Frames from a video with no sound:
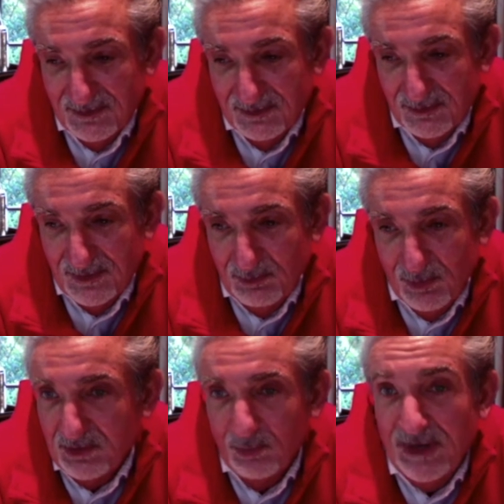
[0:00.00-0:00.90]
We
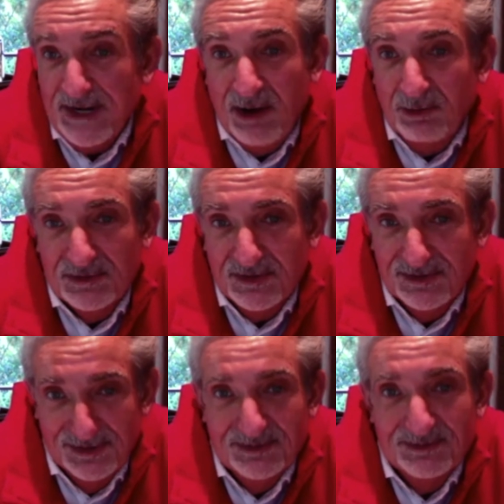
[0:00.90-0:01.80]
want to win out.
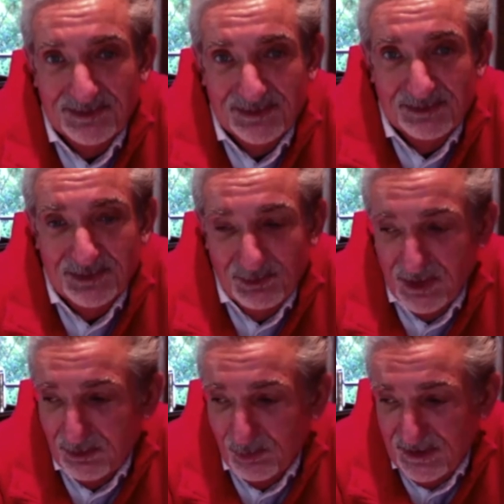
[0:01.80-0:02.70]
We
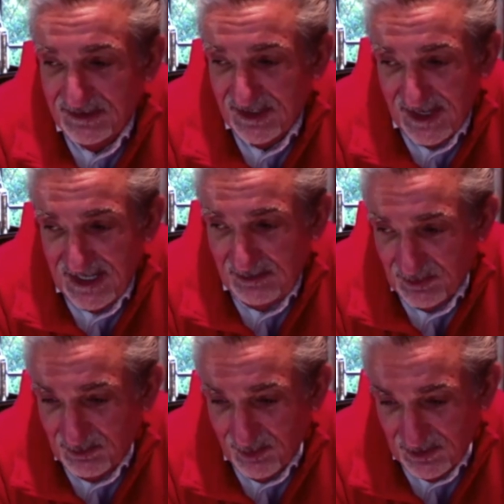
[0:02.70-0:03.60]
want to win tonight.
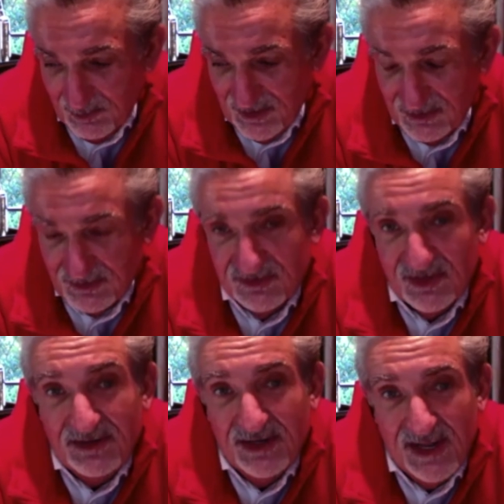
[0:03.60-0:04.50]
We want to win on
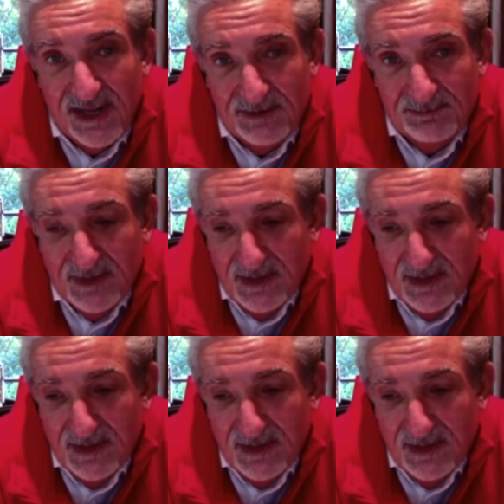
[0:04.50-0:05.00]
Sunday.